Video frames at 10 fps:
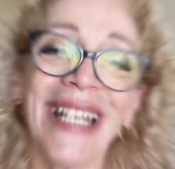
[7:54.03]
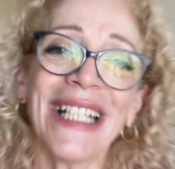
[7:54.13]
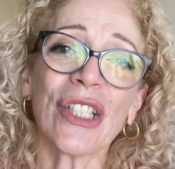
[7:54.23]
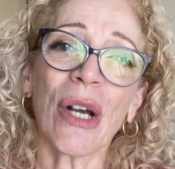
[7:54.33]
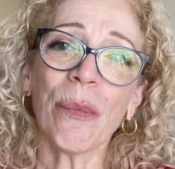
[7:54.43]

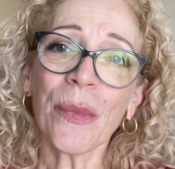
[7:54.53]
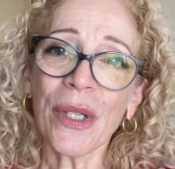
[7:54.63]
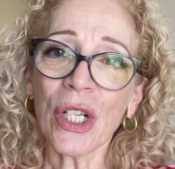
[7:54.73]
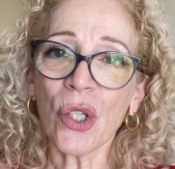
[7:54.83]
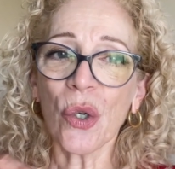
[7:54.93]
So I'm
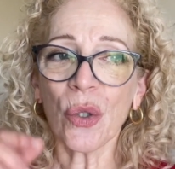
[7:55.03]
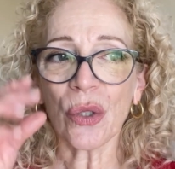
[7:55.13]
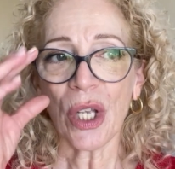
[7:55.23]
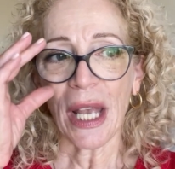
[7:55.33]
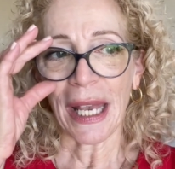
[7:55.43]
going to
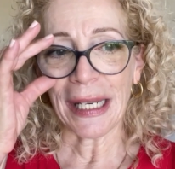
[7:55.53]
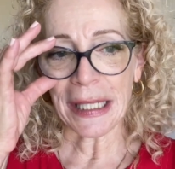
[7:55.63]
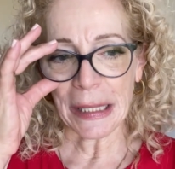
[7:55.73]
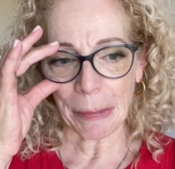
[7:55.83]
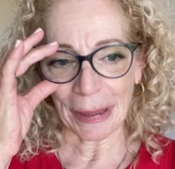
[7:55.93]
go and
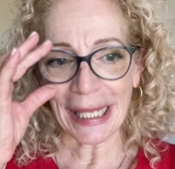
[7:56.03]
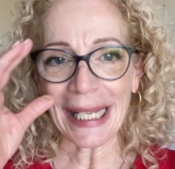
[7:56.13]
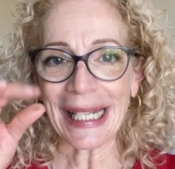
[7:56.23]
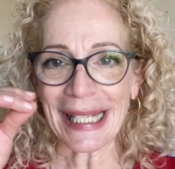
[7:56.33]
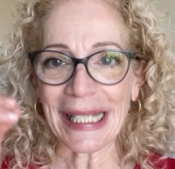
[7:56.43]

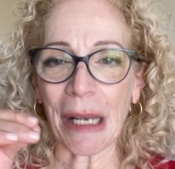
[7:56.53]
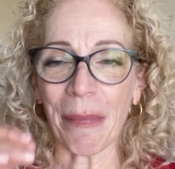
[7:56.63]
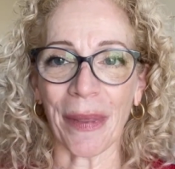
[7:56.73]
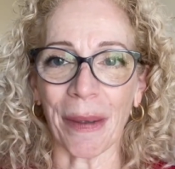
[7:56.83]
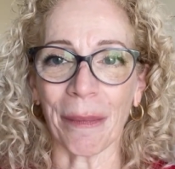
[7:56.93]
explain
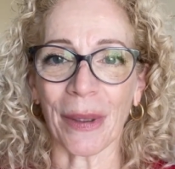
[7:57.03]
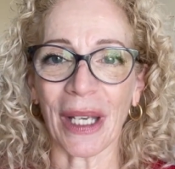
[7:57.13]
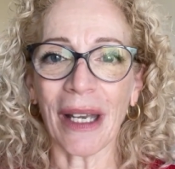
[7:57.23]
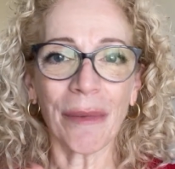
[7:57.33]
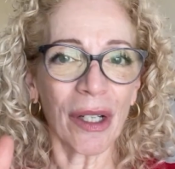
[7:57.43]
some of them,
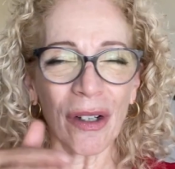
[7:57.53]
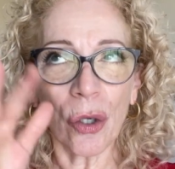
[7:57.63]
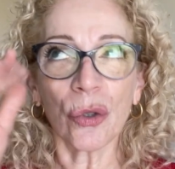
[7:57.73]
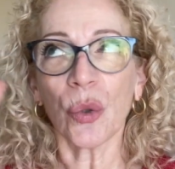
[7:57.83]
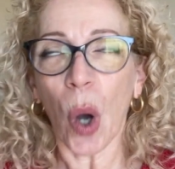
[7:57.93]
okay? I'm not going
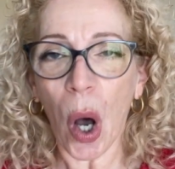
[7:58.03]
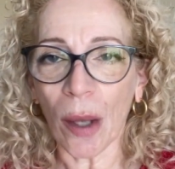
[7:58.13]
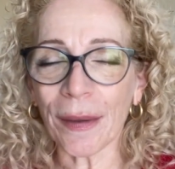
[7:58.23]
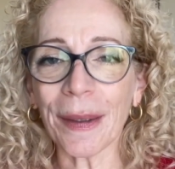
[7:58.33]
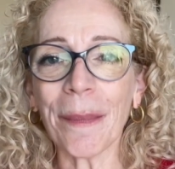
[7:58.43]
to go to
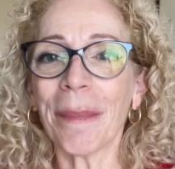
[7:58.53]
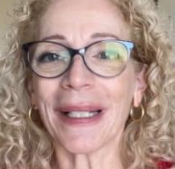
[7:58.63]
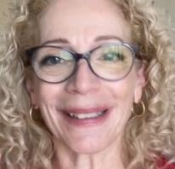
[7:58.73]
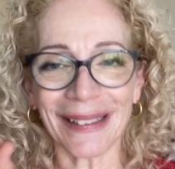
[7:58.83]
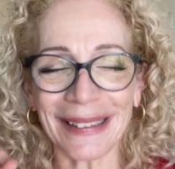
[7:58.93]
all of them,
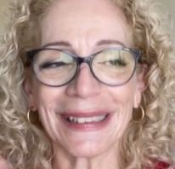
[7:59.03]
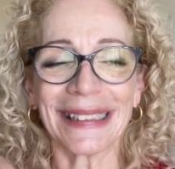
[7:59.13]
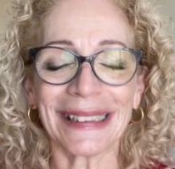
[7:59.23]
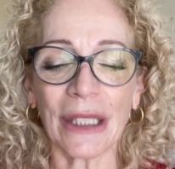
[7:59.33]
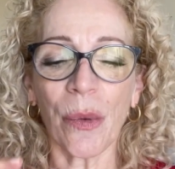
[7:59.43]
but
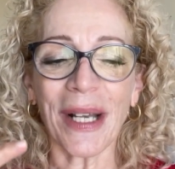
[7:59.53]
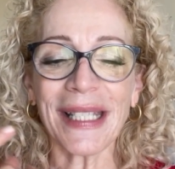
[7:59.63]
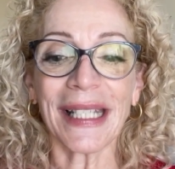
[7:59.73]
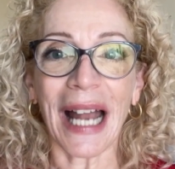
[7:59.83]
the ones that